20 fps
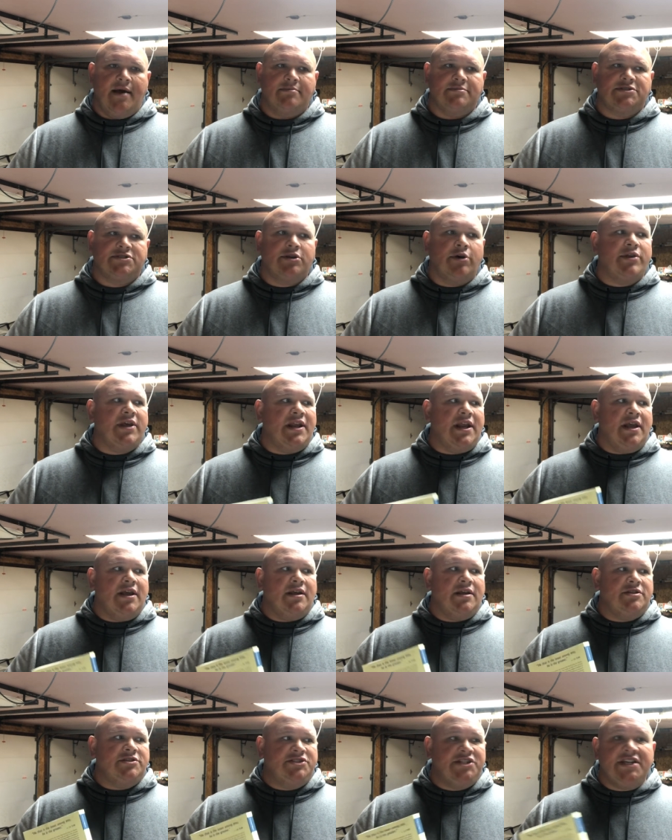so
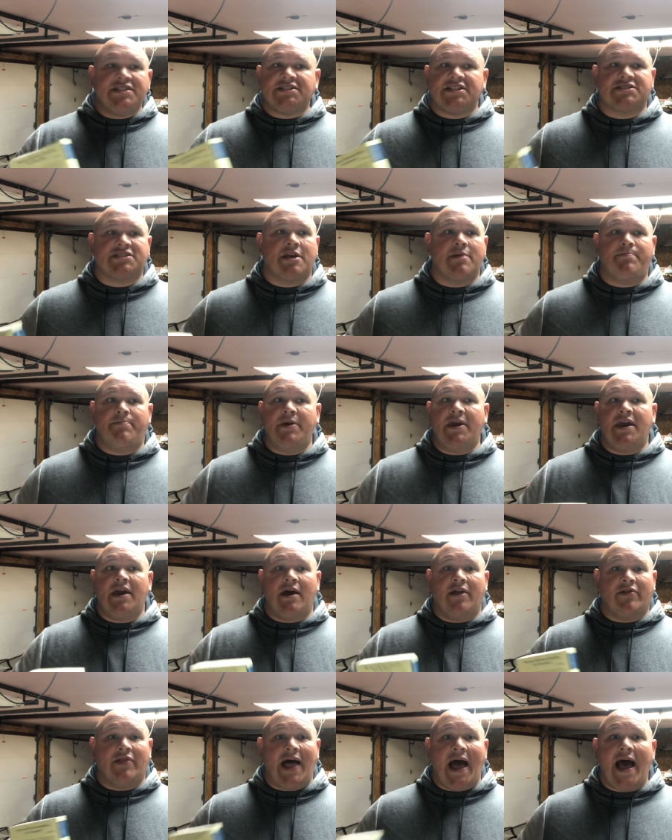that Jesus could be
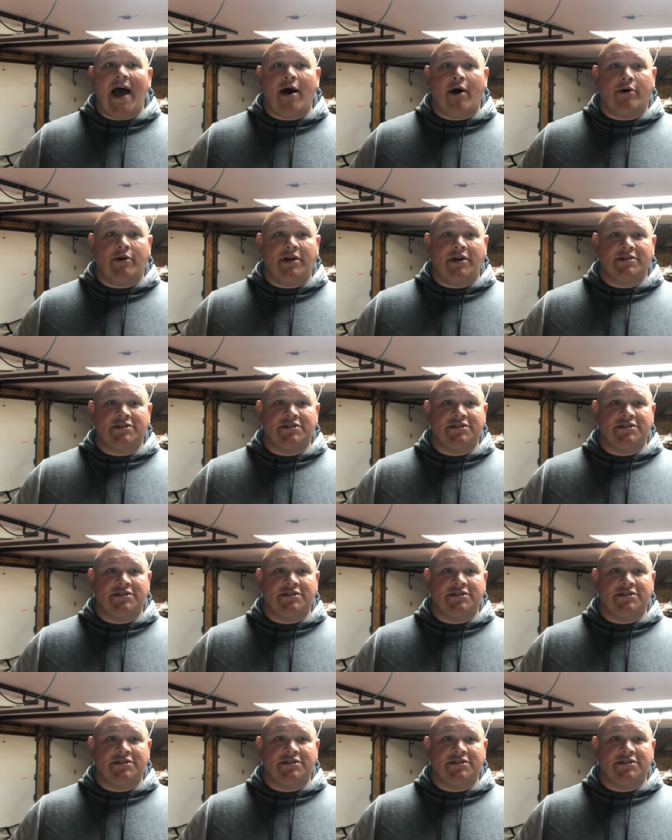allowed